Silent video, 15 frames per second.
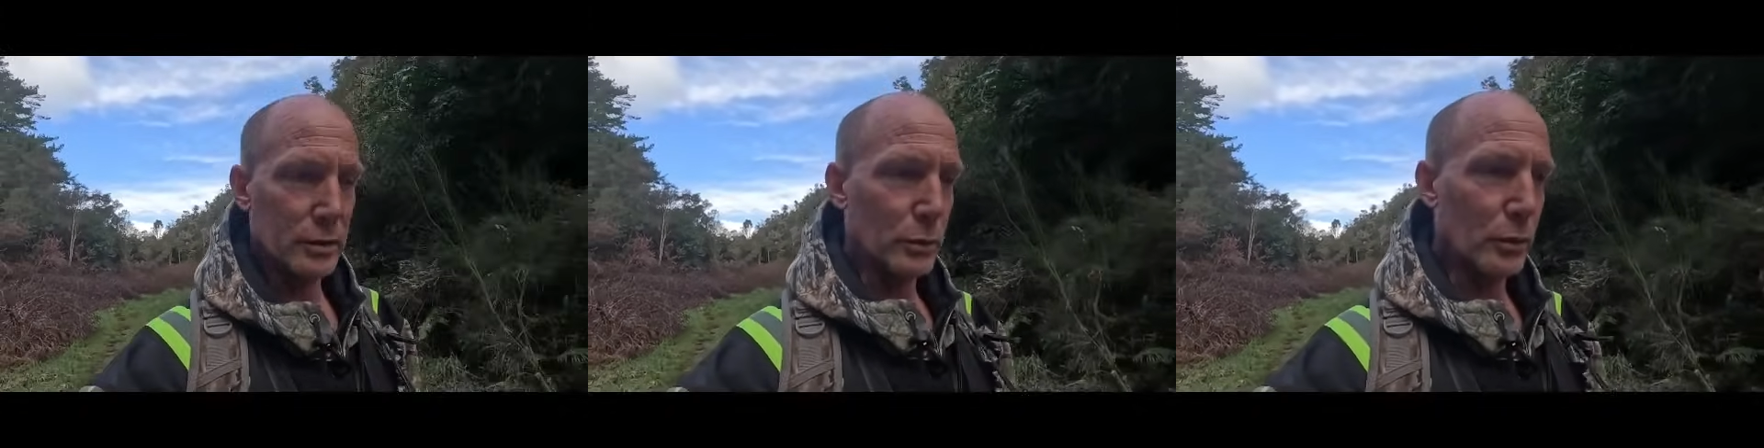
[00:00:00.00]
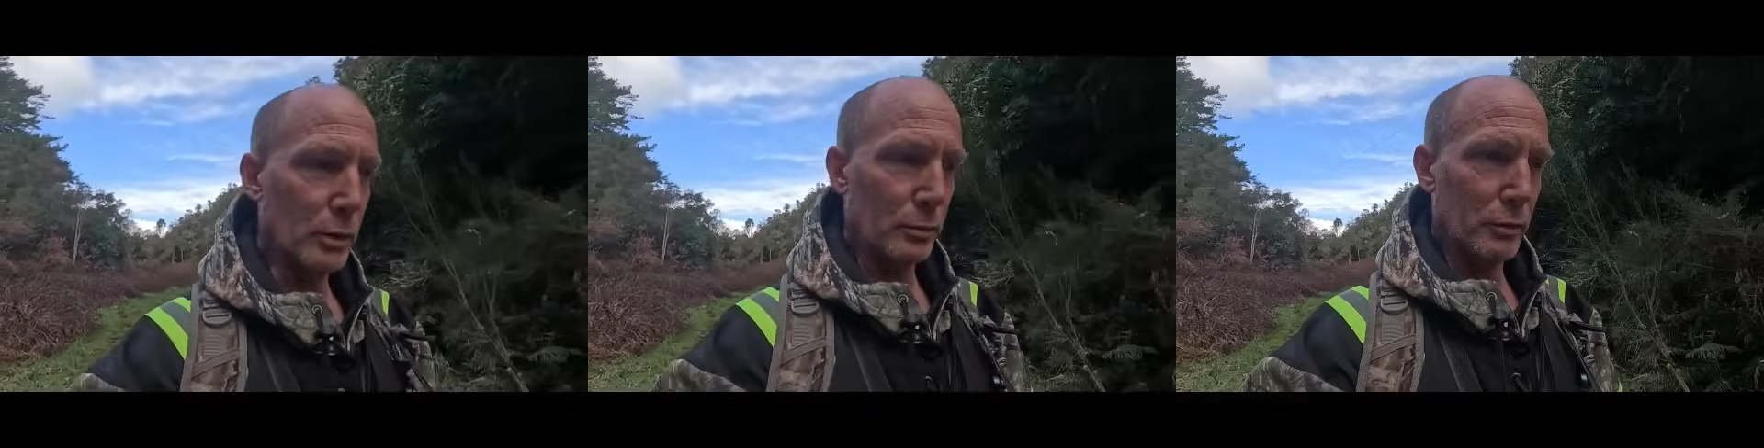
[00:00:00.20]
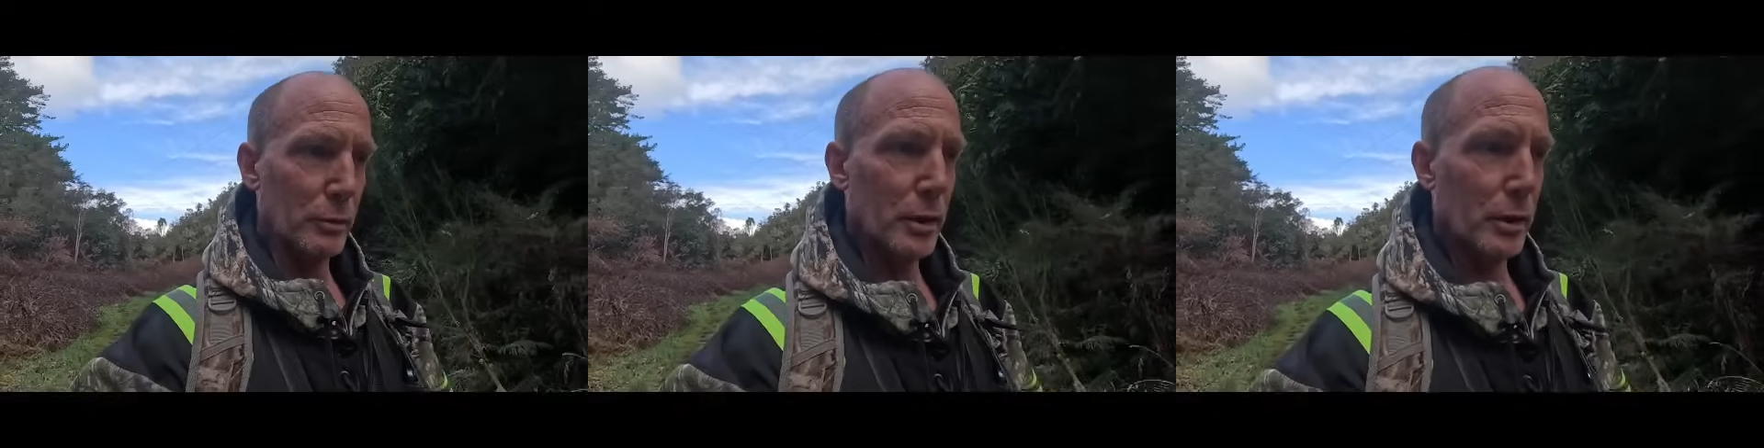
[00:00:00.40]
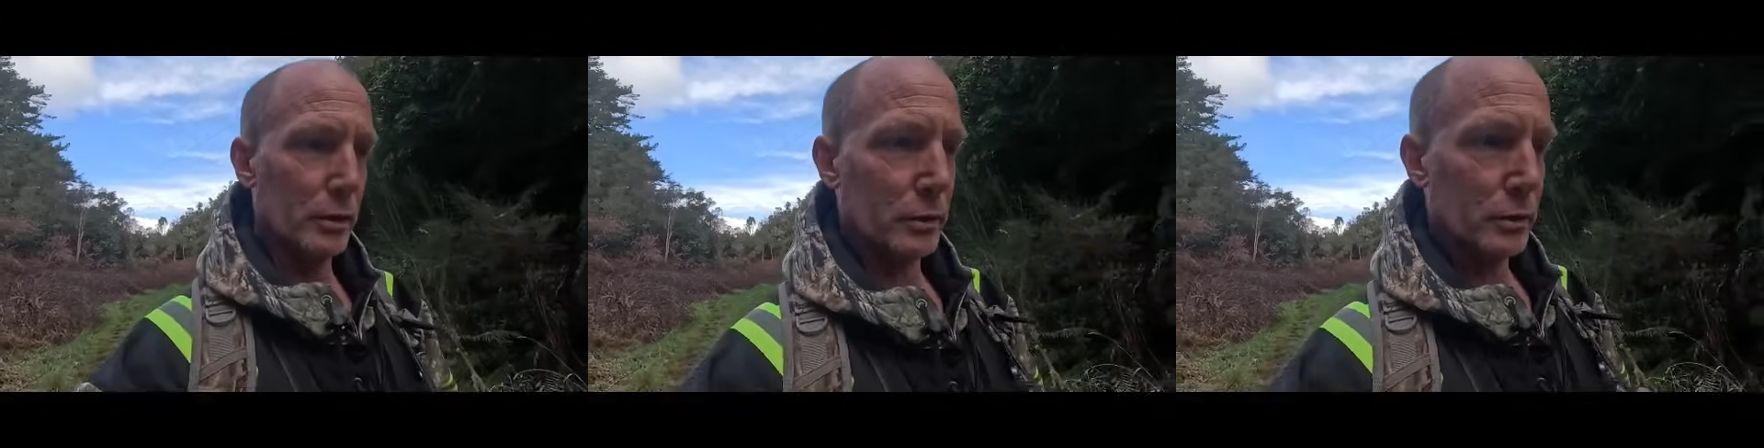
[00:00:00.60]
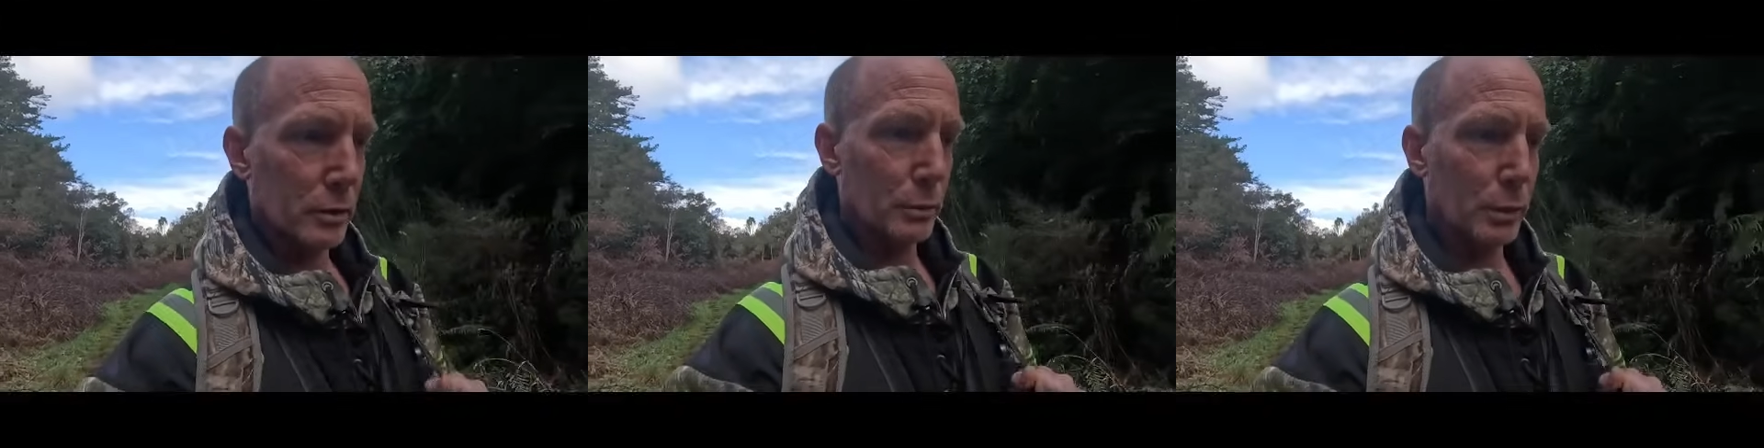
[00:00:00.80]
wiped them
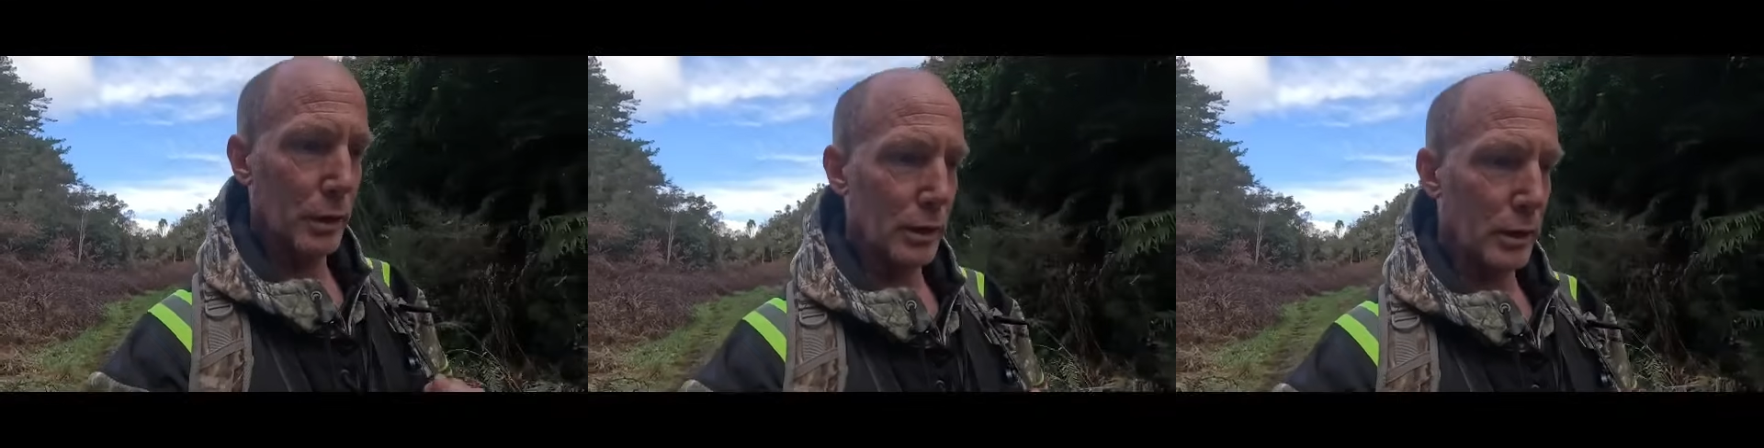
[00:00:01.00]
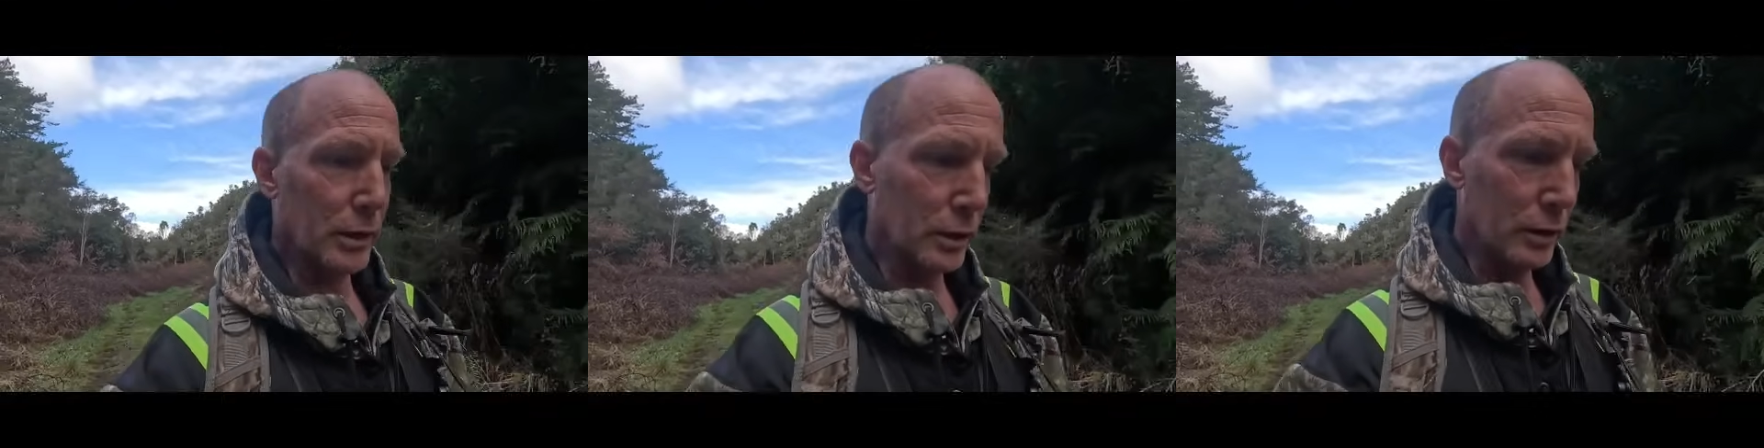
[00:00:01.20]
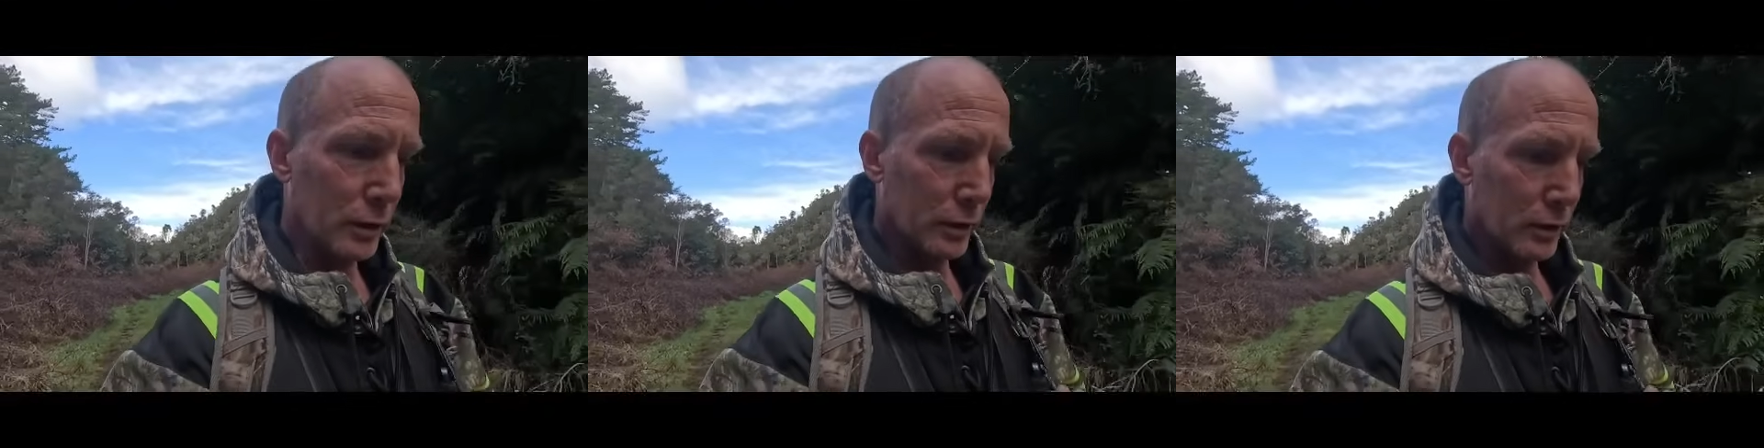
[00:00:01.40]
out completely